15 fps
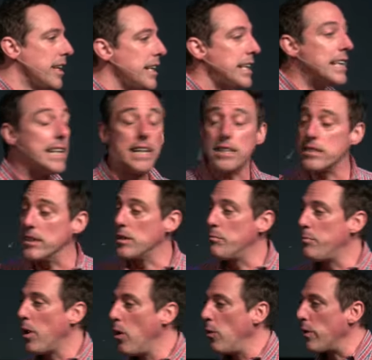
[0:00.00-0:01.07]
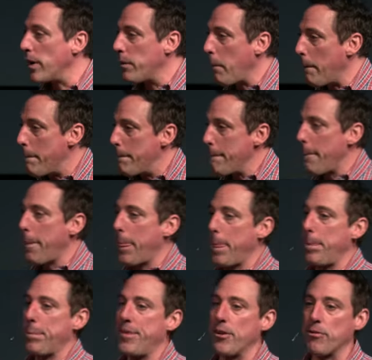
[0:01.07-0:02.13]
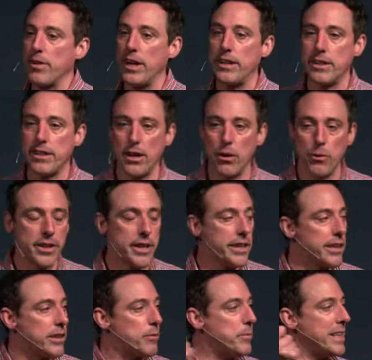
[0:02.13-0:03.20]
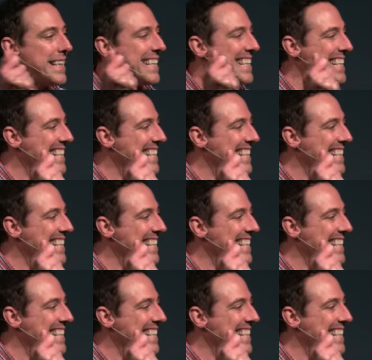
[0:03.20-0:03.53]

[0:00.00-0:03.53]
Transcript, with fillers: He gets in the boat, and they're right there where they need to be